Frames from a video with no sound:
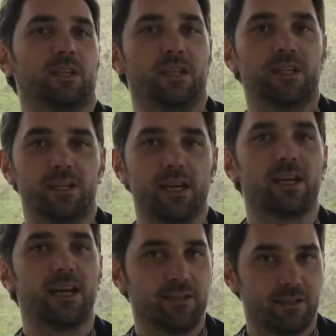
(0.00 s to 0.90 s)
and
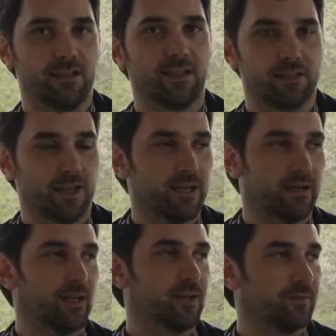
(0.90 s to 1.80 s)
then later the entire
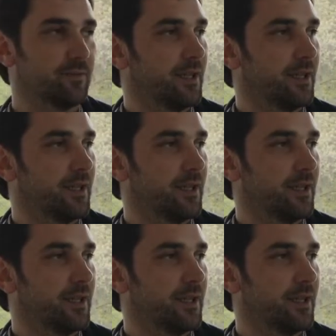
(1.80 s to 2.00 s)
kind of